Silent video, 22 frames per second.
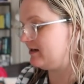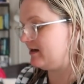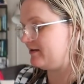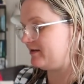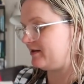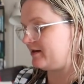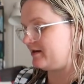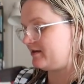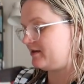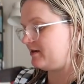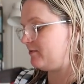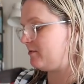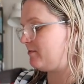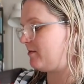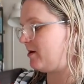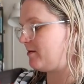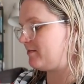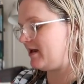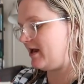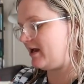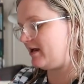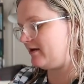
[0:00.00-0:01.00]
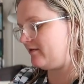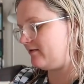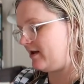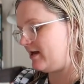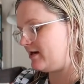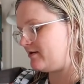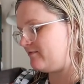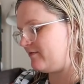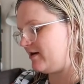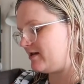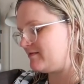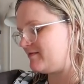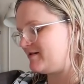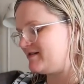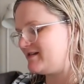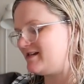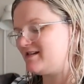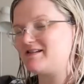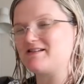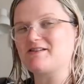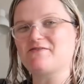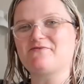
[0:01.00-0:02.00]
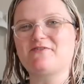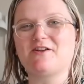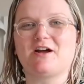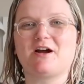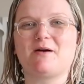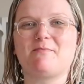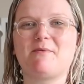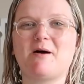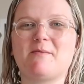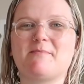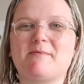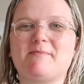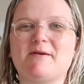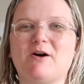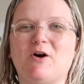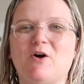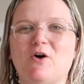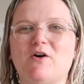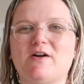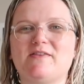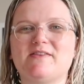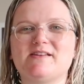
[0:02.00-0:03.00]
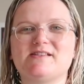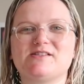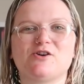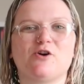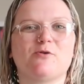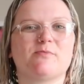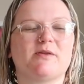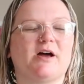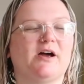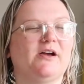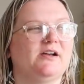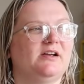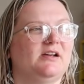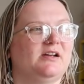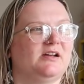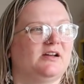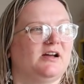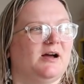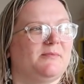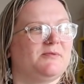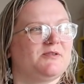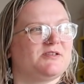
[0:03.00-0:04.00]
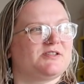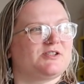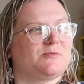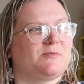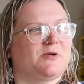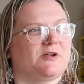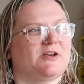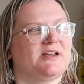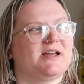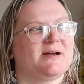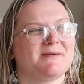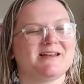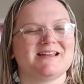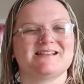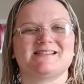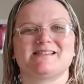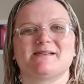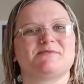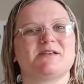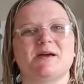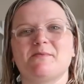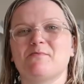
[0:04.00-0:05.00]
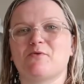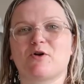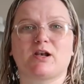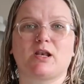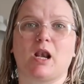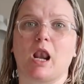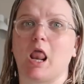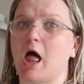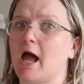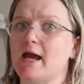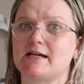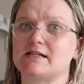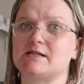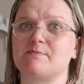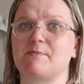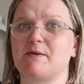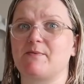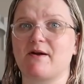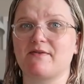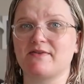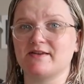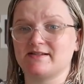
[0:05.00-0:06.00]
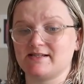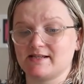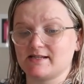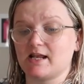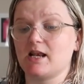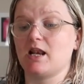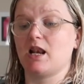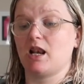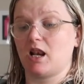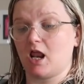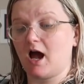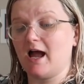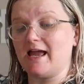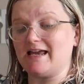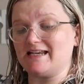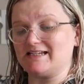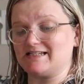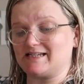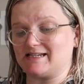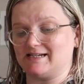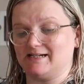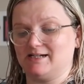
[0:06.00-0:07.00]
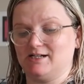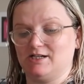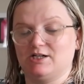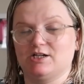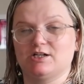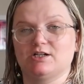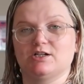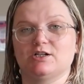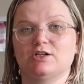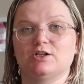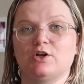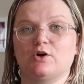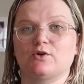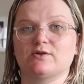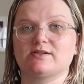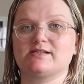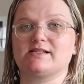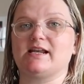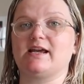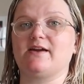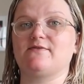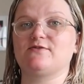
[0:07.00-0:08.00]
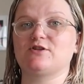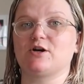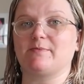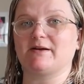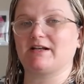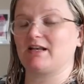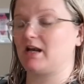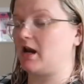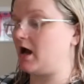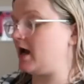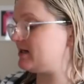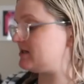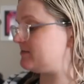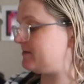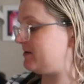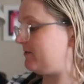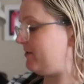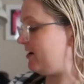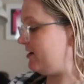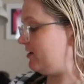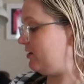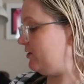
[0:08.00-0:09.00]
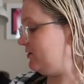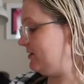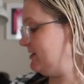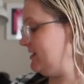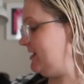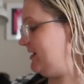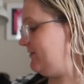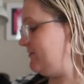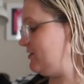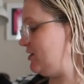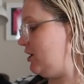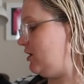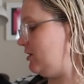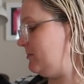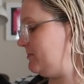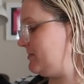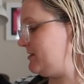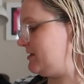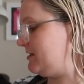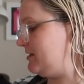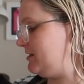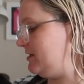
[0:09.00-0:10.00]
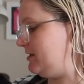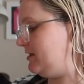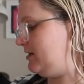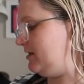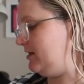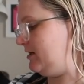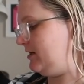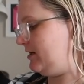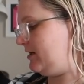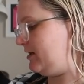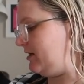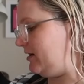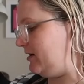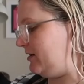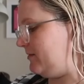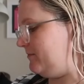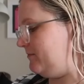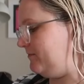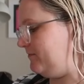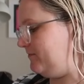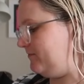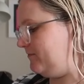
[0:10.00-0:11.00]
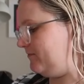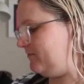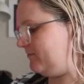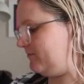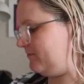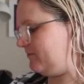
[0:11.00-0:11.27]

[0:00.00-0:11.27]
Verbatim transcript: And then I think we might be heading around to my sister's. I feel like I might be a bit hot in this top though. Put this top on. I mean, it's September, I'd like to be wearing, this is a light long sleeve top. I'd like to be wearing long sleeve tops. Um,